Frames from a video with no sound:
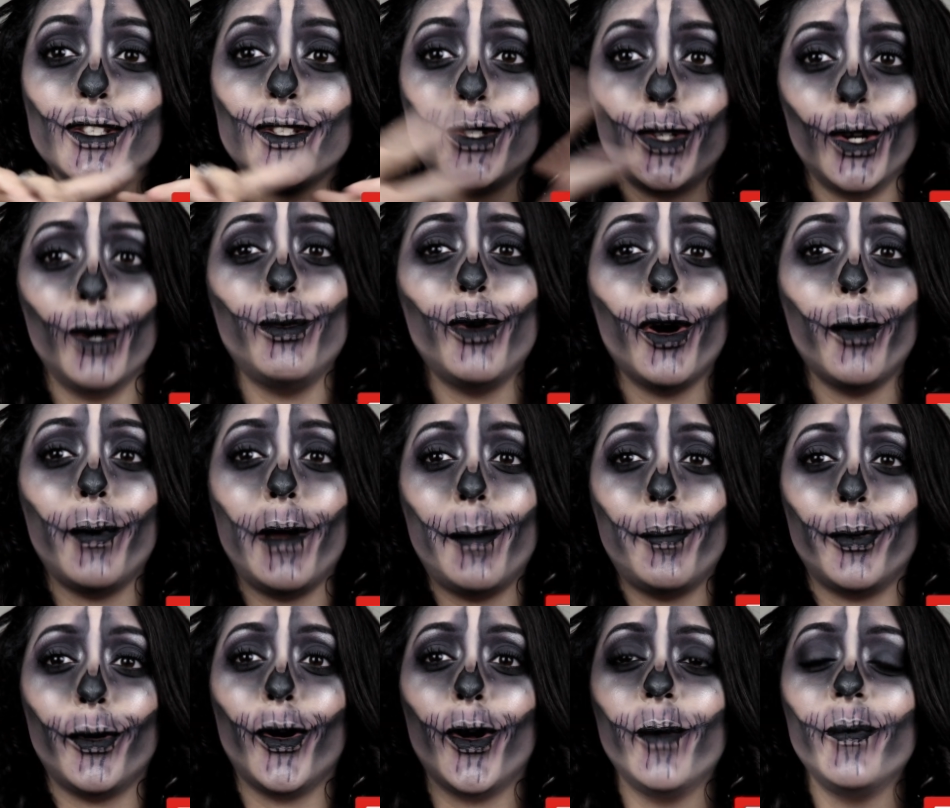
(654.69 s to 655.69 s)
2 more
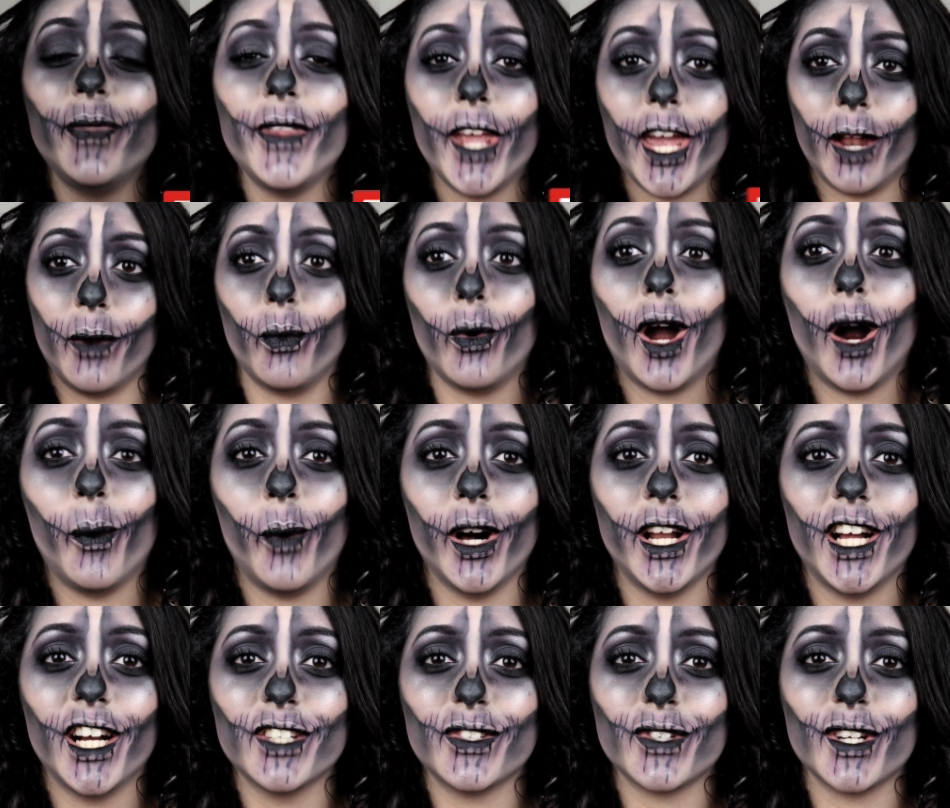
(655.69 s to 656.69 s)
people and we are
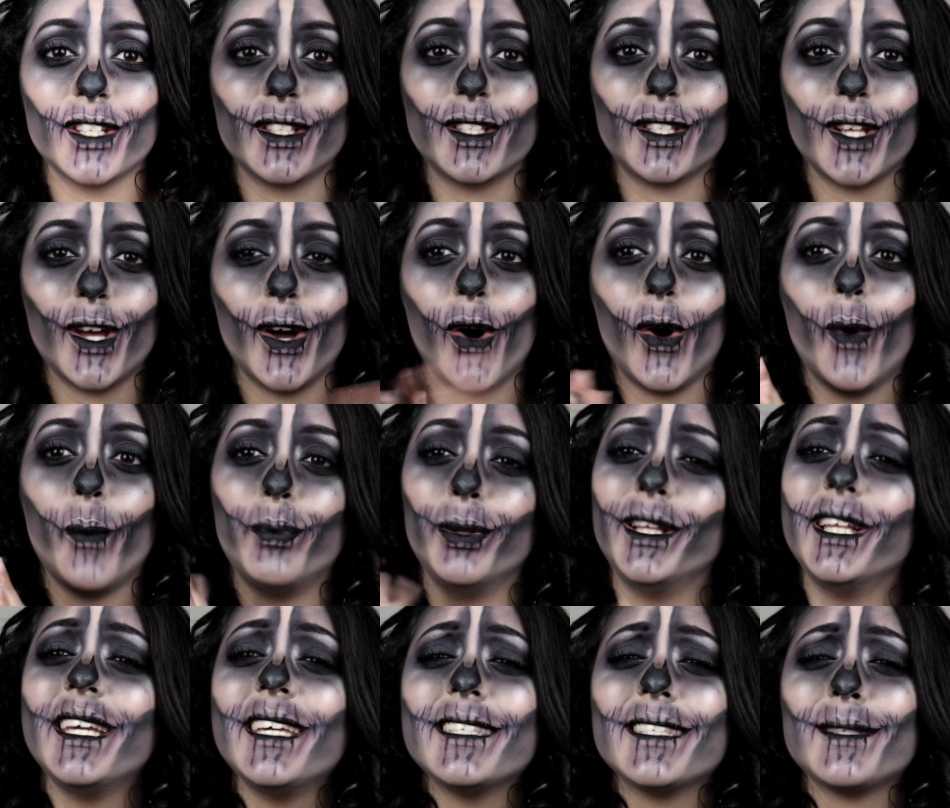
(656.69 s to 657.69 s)
100, so
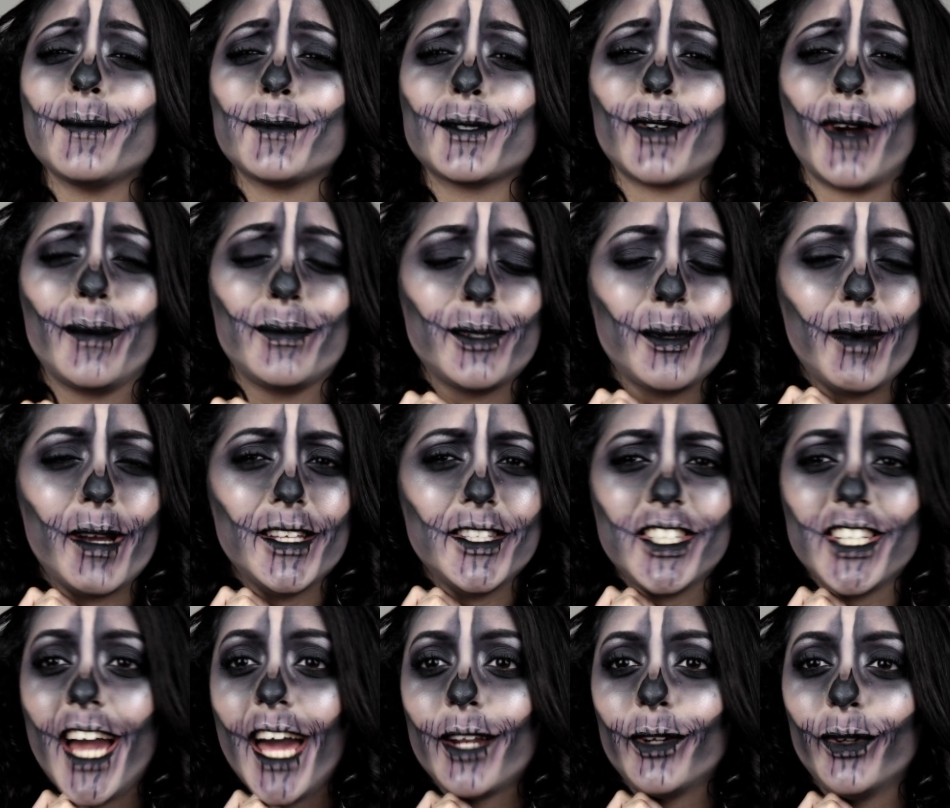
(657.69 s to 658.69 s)
please subscribe to my
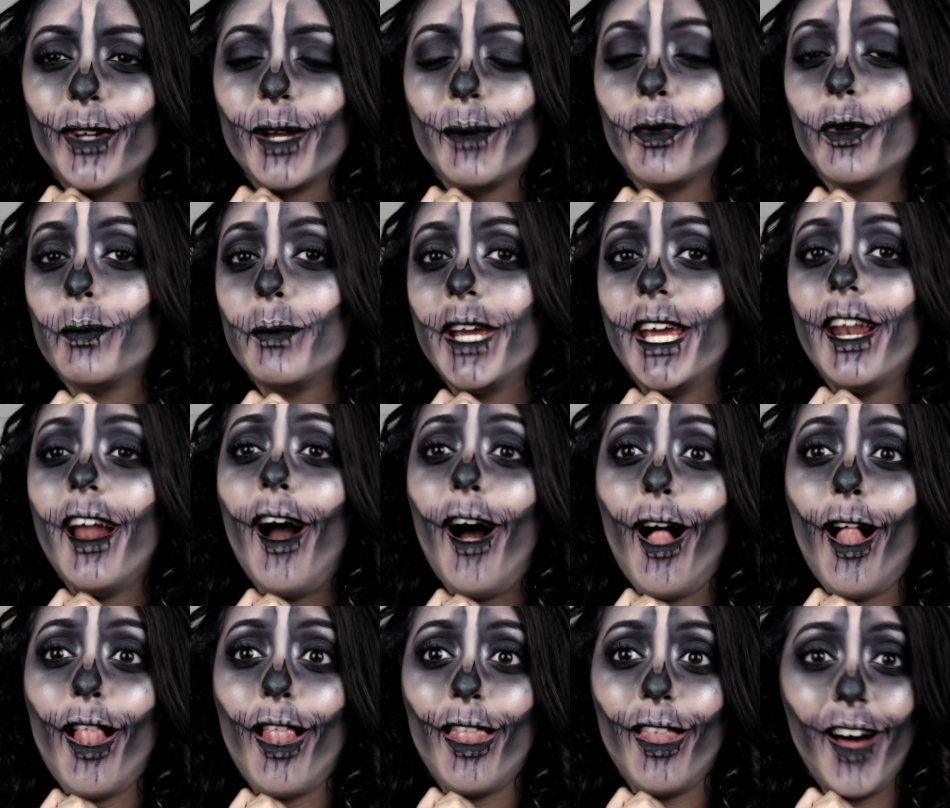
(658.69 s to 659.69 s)
channel, it would mean
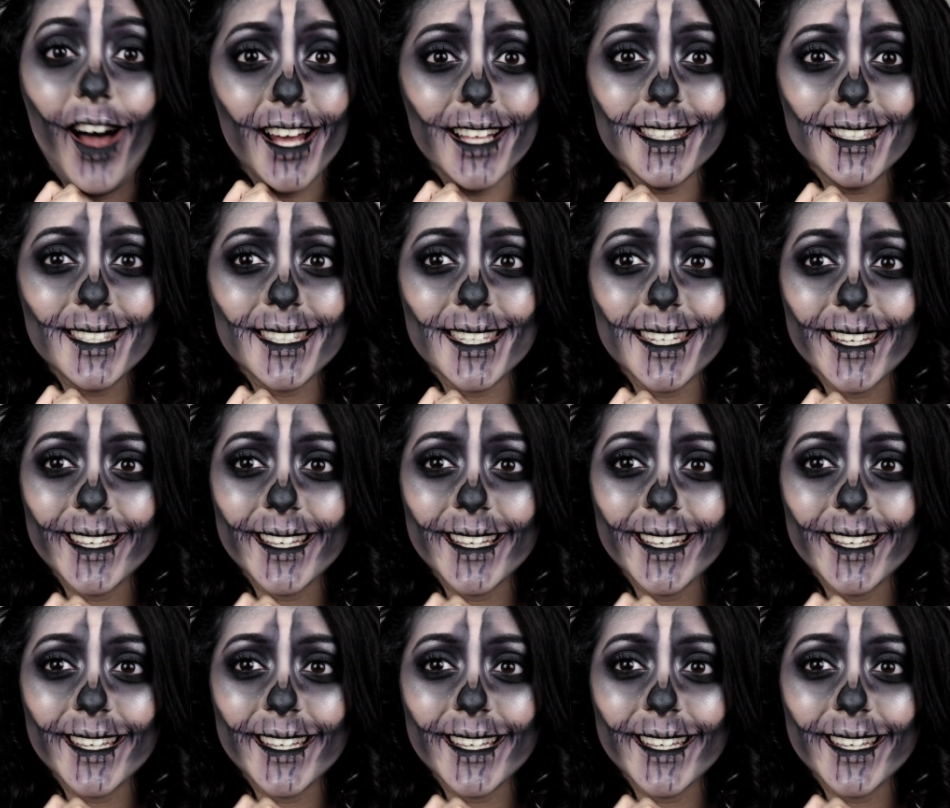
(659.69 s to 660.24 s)
a lot.